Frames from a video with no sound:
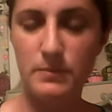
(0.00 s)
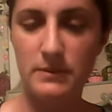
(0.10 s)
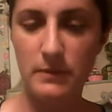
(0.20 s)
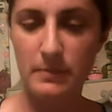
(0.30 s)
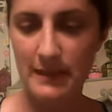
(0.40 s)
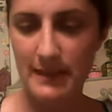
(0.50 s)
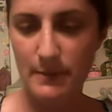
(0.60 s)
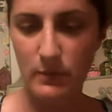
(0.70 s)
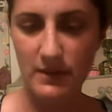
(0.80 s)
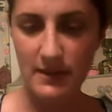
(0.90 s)
Some ripping the
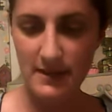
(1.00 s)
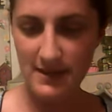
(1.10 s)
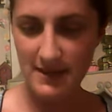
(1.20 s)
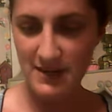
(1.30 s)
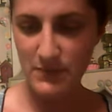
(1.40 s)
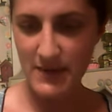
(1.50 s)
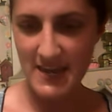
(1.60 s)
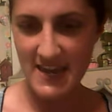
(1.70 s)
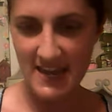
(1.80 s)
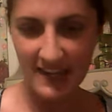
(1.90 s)
label.
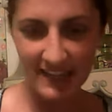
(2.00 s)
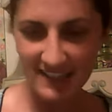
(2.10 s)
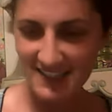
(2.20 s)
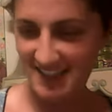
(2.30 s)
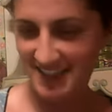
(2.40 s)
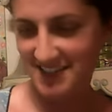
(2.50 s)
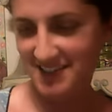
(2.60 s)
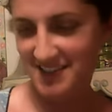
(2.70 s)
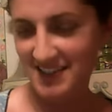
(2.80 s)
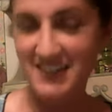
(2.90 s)
Anyways,
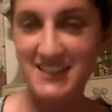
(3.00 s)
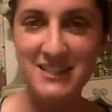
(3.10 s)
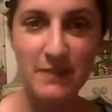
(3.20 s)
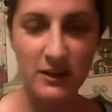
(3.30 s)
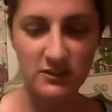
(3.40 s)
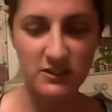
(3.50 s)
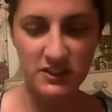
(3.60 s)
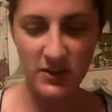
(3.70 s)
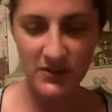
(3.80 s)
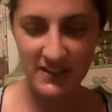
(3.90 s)
it smells
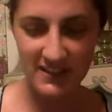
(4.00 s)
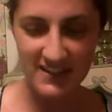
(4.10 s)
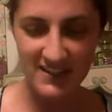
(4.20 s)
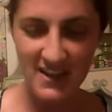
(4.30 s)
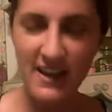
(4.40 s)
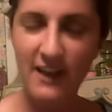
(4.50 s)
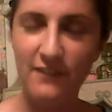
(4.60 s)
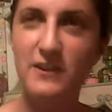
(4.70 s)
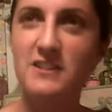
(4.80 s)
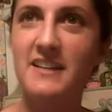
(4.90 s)
so good. At
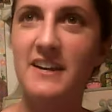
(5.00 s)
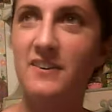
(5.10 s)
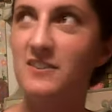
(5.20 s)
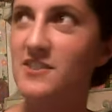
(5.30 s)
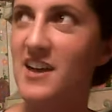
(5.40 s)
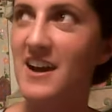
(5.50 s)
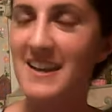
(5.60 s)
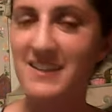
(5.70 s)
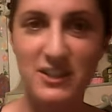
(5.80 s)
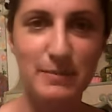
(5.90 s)
first, Ariel
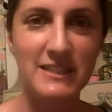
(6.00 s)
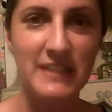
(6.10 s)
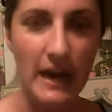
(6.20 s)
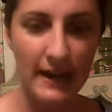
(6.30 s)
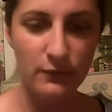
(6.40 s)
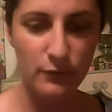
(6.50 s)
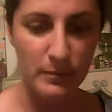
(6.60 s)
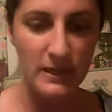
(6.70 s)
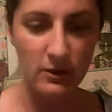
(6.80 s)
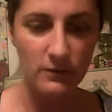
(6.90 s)
thought she's been dying for
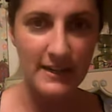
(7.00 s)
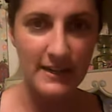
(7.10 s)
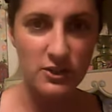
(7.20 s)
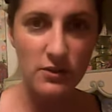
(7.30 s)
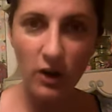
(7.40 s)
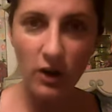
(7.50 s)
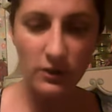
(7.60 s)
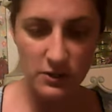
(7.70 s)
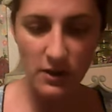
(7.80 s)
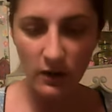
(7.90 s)
me all day. Do the haul,
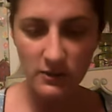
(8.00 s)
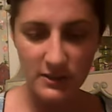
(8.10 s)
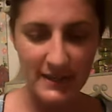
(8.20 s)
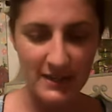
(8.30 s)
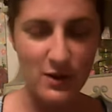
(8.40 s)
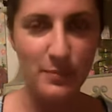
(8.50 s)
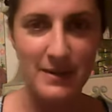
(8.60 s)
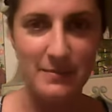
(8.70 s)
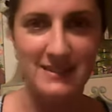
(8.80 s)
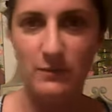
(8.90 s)
do the haul, so we can open
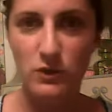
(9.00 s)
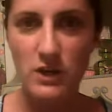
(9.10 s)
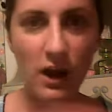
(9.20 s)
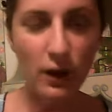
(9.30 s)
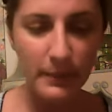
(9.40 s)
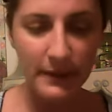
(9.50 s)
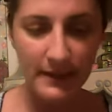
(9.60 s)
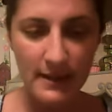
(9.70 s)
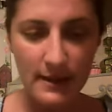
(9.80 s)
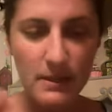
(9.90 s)
them. I said we're not opening
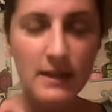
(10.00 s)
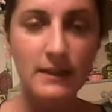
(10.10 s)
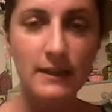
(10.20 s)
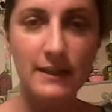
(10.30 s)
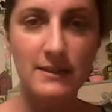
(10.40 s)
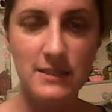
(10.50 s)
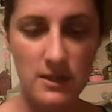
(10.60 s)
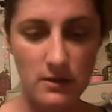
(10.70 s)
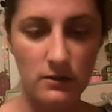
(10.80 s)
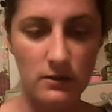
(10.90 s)
them
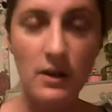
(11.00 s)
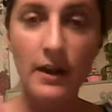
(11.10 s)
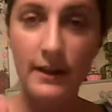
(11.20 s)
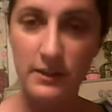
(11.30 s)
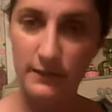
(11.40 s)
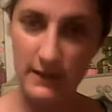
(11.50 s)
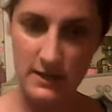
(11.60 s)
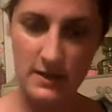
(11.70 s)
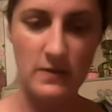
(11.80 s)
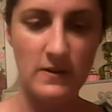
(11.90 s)
until I do a
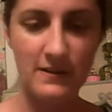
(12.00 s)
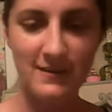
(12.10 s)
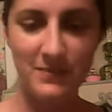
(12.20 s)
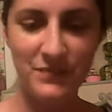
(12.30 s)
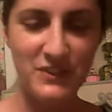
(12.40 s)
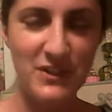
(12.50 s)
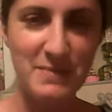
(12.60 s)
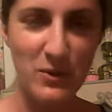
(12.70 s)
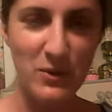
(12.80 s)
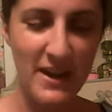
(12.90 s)
video. So I
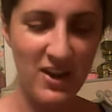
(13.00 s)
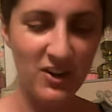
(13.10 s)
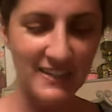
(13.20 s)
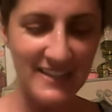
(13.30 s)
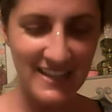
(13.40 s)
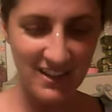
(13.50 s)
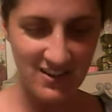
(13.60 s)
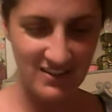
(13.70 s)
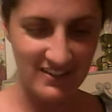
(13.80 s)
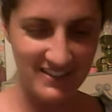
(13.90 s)
made her wait all day long.